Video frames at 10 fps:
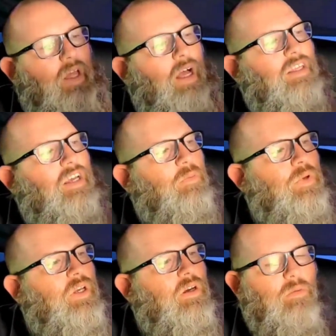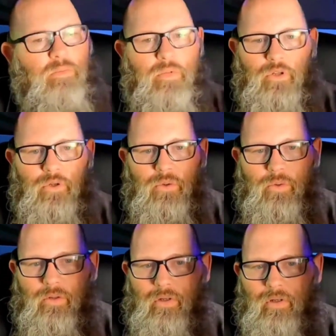I'm not big on blue,
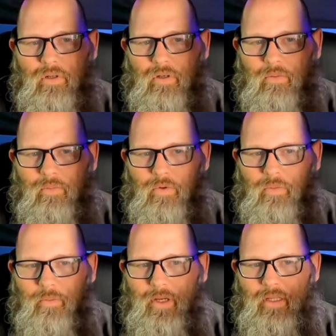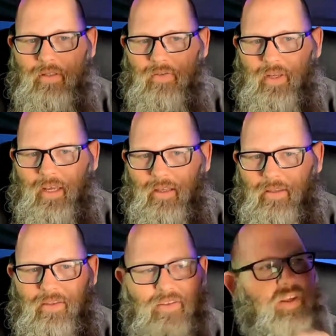but man,
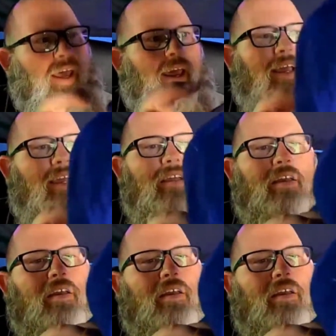this hat.